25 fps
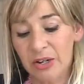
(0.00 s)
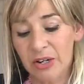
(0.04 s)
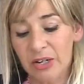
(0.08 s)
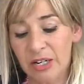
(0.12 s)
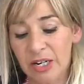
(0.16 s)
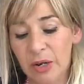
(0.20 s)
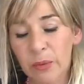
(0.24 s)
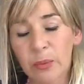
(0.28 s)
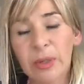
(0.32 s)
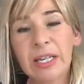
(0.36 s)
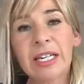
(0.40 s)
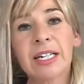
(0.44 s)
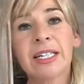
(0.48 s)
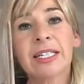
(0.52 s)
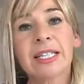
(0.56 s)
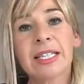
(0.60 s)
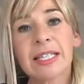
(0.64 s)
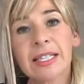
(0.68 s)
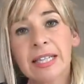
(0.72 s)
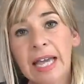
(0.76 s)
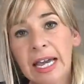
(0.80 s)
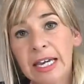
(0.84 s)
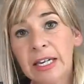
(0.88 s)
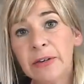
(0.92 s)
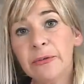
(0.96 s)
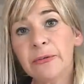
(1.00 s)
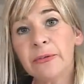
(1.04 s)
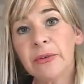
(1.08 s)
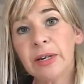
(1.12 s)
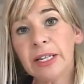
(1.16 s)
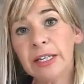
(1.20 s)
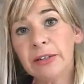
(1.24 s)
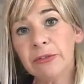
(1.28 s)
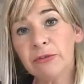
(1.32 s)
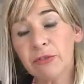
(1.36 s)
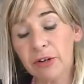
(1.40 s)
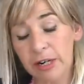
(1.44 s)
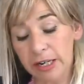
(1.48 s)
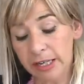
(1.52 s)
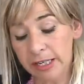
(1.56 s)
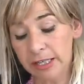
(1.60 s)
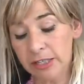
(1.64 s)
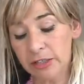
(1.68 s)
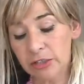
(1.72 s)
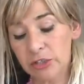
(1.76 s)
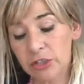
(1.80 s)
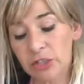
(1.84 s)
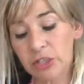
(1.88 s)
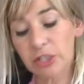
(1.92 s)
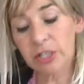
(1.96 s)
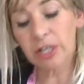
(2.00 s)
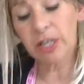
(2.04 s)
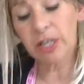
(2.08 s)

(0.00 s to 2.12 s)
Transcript: Now we can safely reach